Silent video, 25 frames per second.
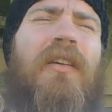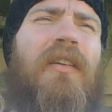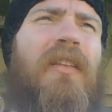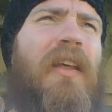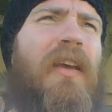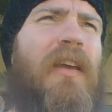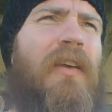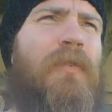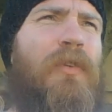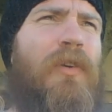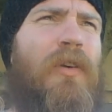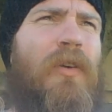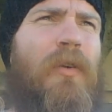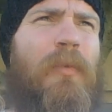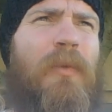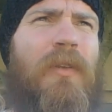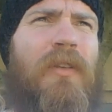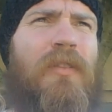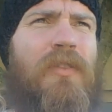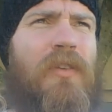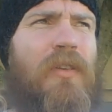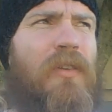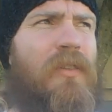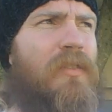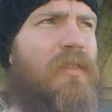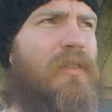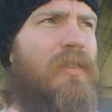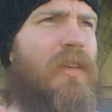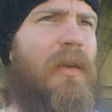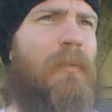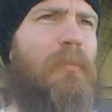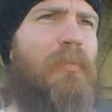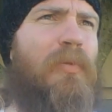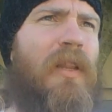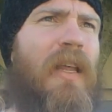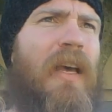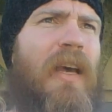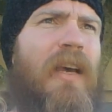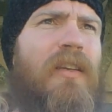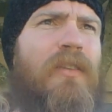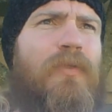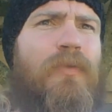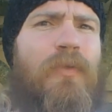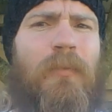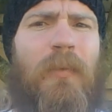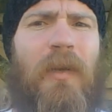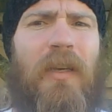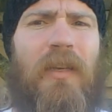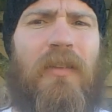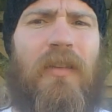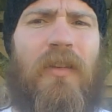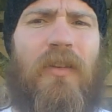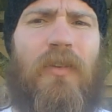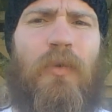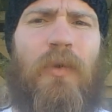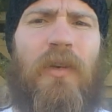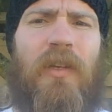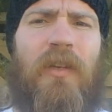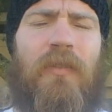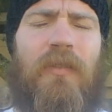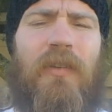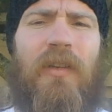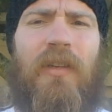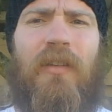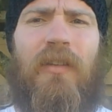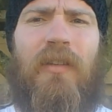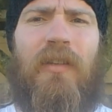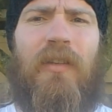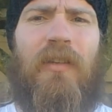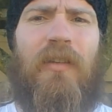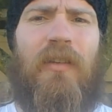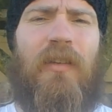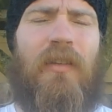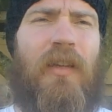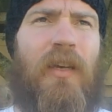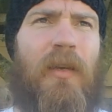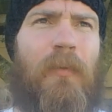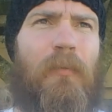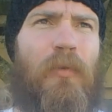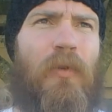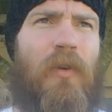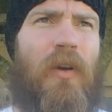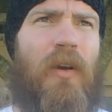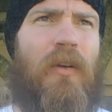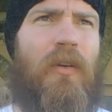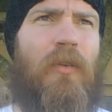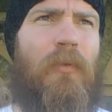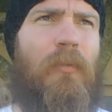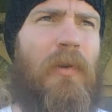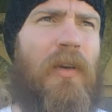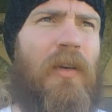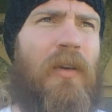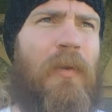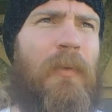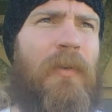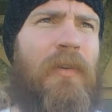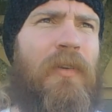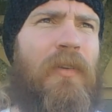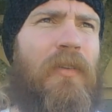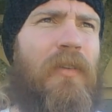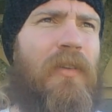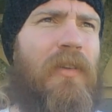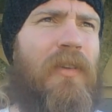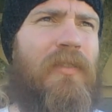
like, if you go up in the church, there's like plaques from like the Queen of England and like Barack Obama.